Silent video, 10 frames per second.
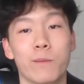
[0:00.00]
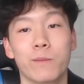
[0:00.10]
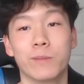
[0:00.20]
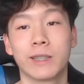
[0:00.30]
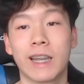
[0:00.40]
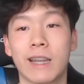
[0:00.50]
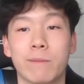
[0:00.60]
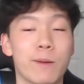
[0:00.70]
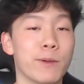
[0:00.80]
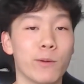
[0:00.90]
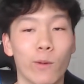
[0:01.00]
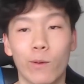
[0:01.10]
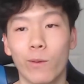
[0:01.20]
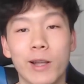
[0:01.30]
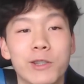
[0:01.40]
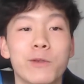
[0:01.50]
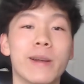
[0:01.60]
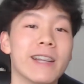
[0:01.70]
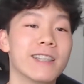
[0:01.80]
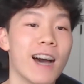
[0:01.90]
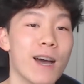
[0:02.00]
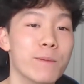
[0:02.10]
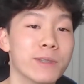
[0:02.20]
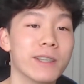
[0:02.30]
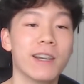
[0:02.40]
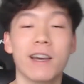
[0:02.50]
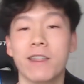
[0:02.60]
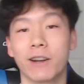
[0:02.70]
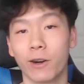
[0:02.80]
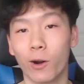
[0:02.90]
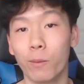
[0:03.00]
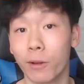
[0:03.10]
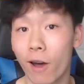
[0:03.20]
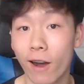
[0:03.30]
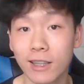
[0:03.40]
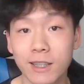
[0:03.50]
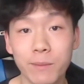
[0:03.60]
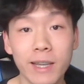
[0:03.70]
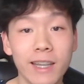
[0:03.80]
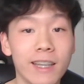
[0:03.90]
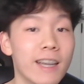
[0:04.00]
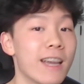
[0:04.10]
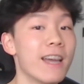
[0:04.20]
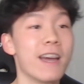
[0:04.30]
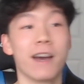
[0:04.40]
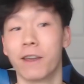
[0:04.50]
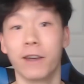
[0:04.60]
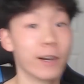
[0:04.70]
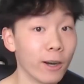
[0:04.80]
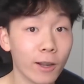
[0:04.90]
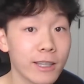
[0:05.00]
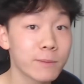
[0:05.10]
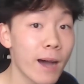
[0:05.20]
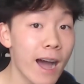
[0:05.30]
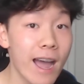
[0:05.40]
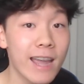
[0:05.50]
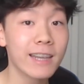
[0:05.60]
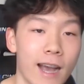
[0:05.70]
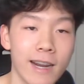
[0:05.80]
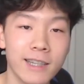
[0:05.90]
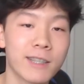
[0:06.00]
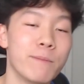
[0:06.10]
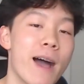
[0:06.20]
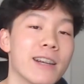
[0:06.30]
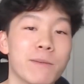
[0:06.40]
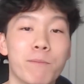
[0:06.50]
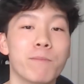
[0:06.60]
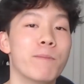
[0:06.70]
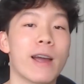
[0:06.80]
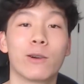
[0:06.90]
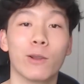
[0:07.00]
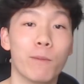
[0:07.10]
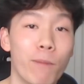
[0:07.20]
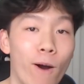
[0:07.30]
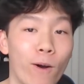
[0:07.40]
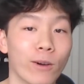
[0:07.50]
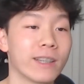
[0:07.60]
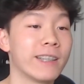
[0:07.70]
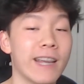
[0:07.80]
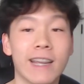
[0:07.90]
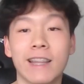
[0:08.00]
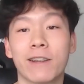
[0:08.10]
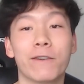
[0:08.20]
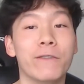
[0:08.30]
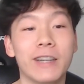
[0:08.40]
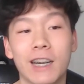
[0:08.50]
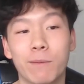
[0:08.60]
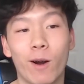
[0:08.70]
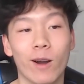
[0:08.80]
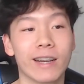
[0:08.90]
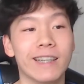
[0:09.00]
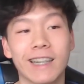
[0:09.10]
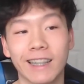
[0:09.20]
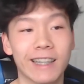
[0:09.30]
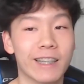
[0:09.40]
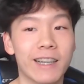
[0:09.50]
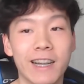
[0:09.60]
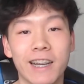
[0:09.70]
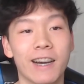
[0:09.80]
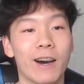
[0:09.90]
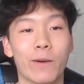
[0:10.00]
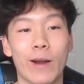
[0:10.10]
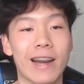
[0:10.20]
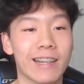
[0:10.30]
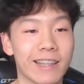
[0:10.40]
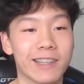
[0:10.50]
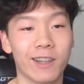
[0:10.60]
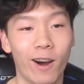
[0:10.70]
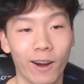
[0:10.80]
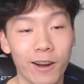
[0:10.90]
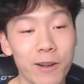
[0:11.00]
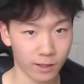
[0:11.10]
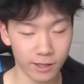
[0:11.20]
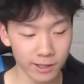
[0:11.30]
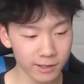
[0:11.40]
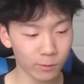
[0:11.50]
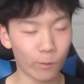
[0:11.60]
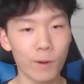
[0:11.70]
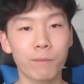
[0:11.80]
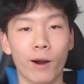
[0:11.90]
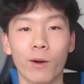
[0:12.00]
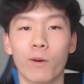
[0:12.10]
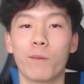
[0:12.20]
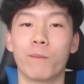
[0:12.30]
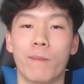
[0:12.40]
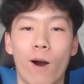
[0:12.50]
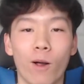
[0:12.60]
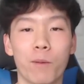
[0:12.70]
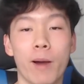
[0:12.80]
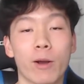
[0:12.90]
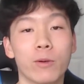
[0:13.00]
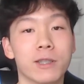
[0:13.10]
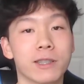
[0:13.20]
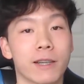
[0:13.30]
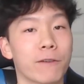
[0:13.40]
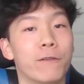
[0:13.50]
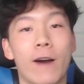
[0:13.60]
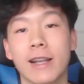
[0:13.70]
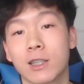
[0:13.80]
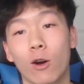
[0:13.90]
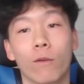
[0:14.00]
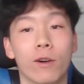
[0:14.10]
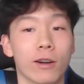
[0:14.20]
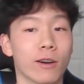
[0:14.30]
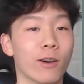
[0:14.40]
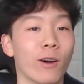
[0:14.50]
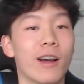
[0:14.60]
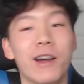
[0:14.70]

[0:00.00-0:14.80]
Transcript: saying maybe one too many times, the girl belongs to me, the girl is mine. I can just imagine Michael and Paul kicking their feet up all giggly writing this song. There's one part where Paul and Michael just like fights over a girl.